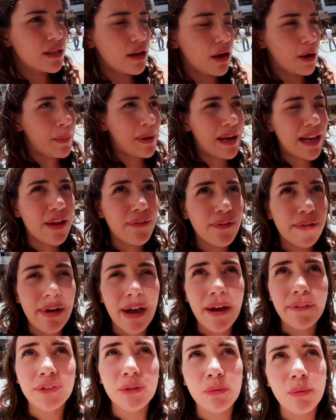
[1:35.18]
So I believe you
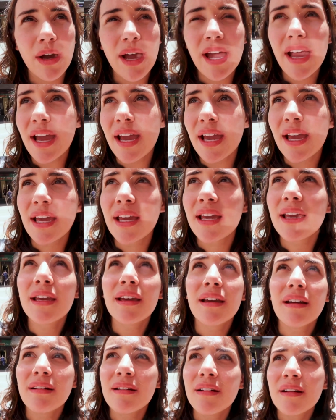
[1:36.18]
have to weigh